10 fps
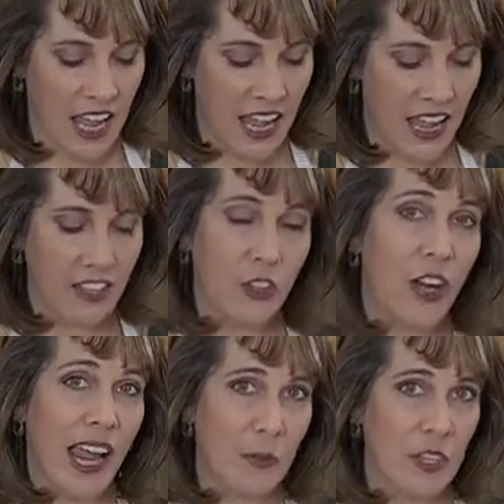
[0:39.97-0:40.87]
And they're
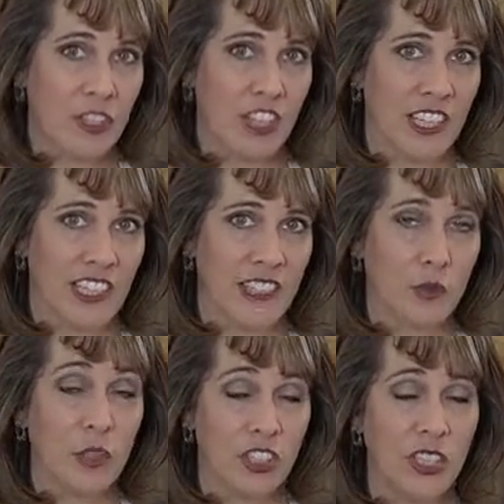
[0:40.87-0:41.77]
happier
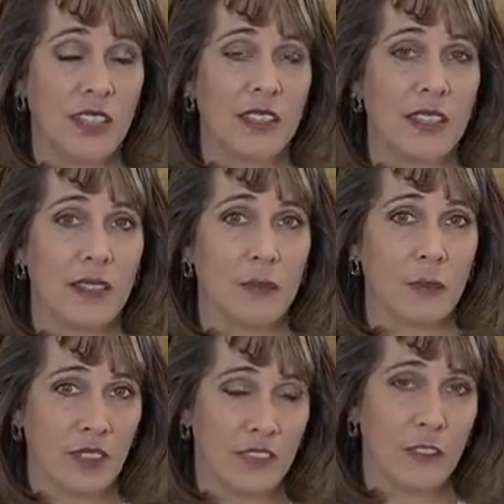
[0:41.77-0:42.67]
chickens, which does,
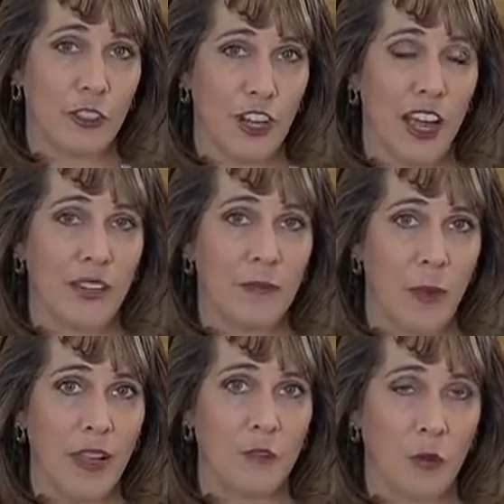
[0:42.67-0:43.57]
believe it or not,
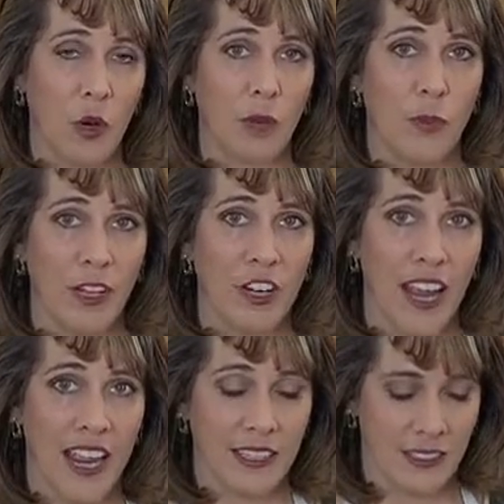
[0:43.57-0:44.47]
make for better
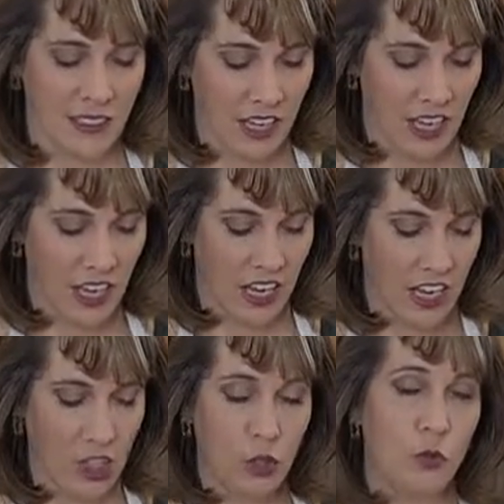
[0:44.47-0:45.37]
eggs.
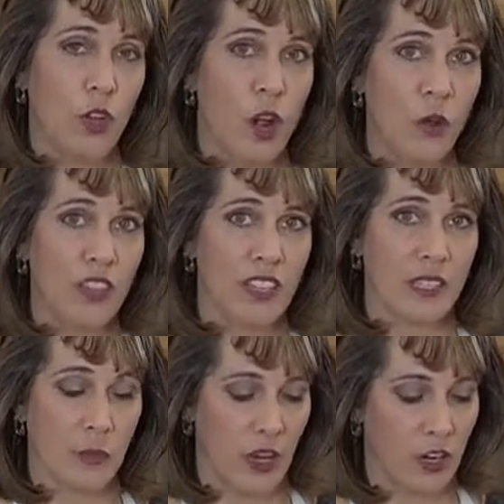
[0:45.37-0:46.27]
You know that
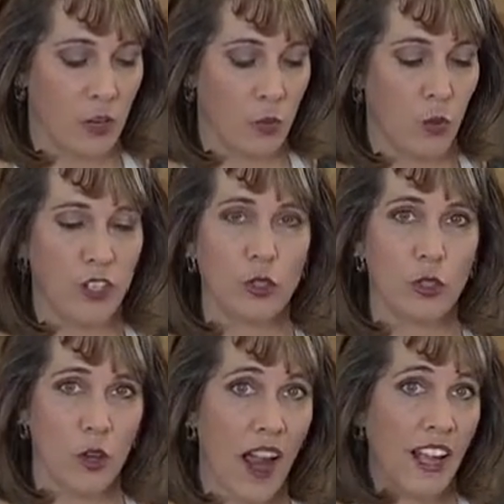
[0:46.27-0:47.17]
it's better when you
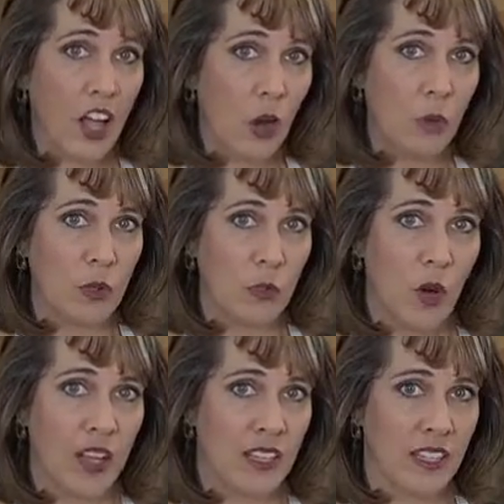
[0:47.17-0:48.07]
crack open
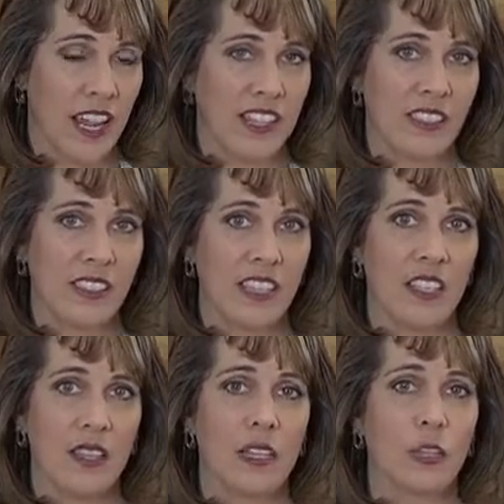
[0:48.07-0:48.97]
one and
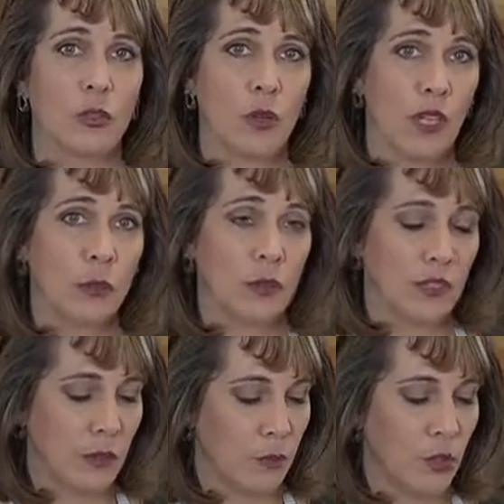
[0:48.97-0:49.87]
see the
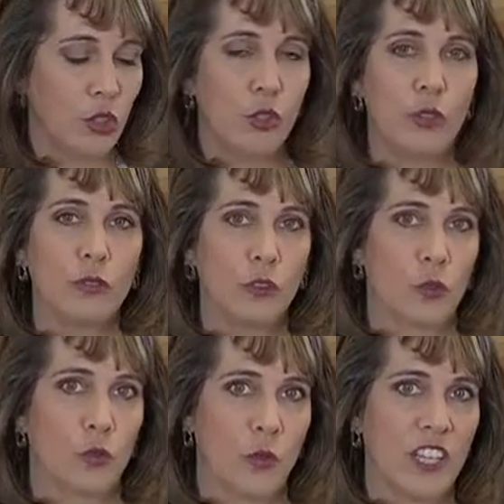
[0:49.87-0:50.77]
incredibly
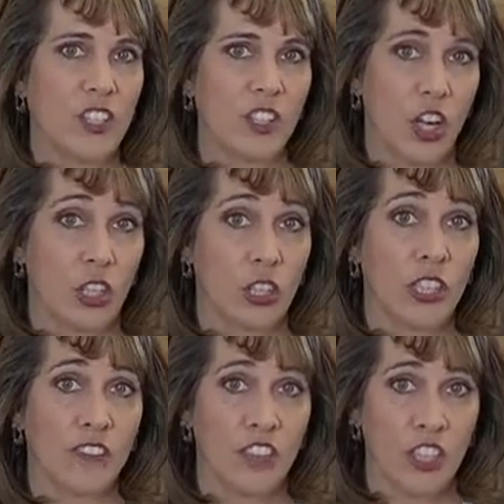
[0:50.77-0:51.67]
beautiful, rich color
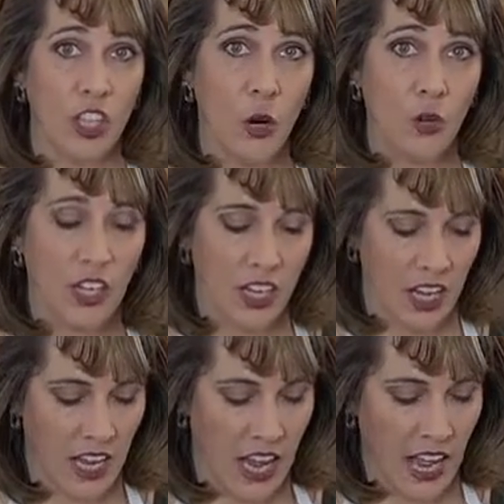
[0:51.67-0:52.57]
of the yolk,
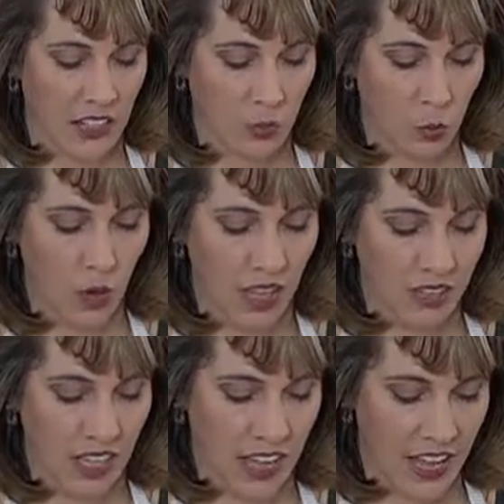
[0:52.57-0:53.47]
as
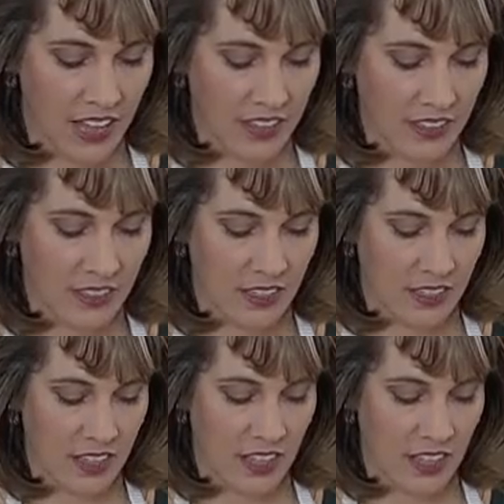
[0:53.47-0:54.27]
well as